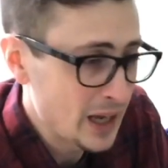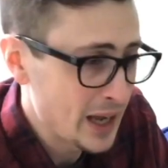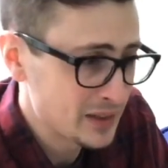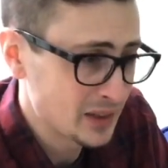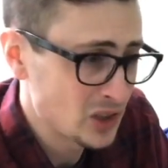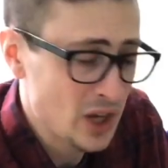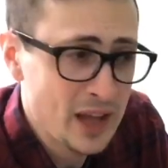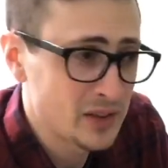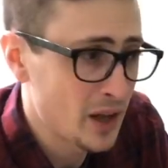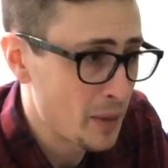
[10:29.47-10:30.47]
I
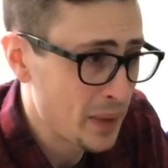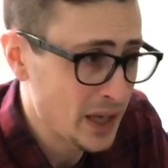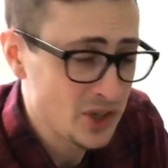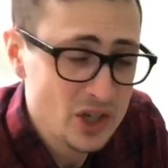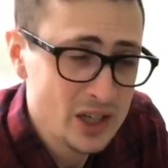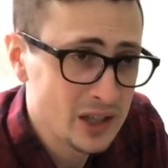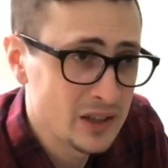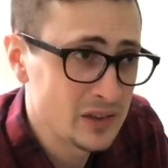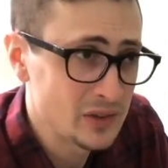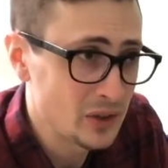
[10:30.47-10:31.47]
suggest
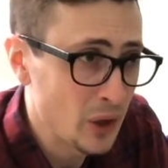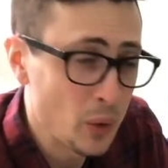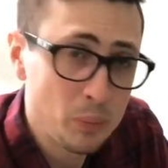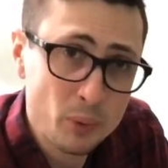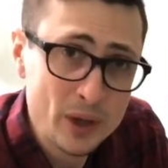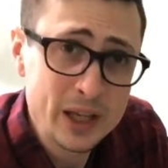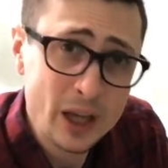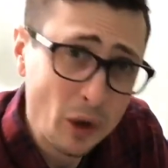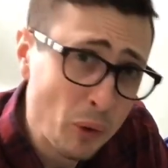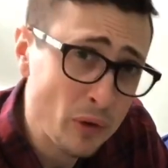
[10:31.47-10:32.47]
Pangea's, breeding
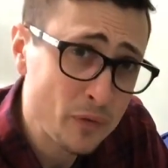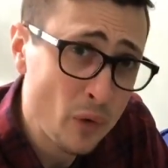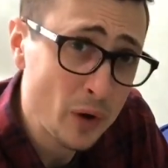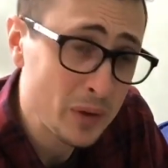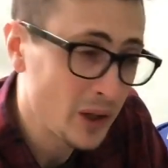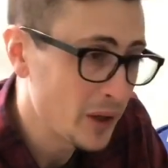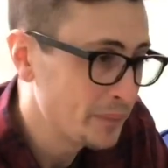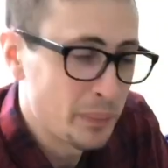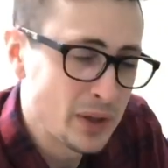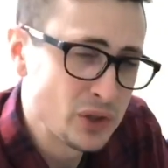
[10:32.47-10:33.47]
and growth formula,
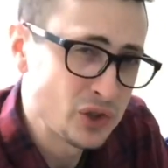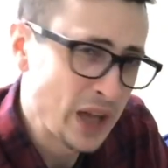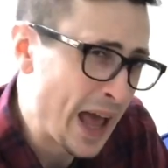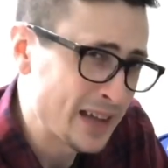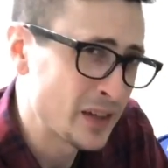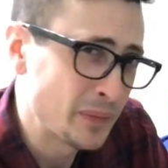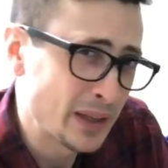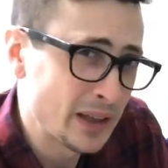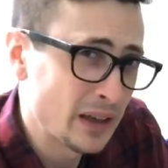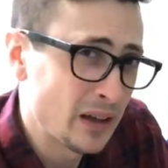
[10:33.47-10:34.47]
but you should add
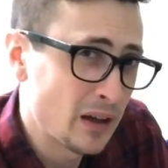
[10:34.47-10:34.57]
something